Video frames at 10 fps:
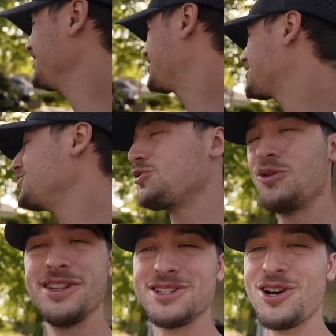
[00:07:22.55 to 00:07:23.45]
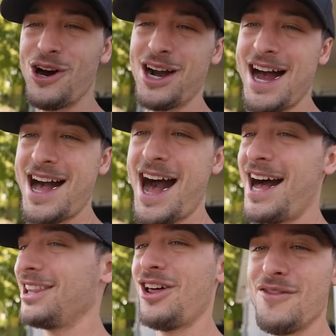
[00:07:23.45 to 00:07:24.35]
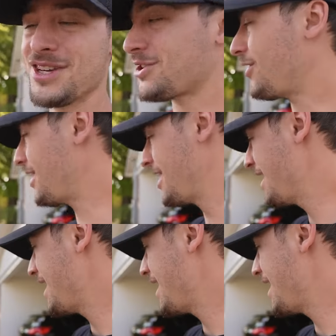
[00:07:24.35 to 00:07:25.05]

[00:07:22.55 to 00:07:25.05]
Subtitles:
just enjoy this car. I love this car.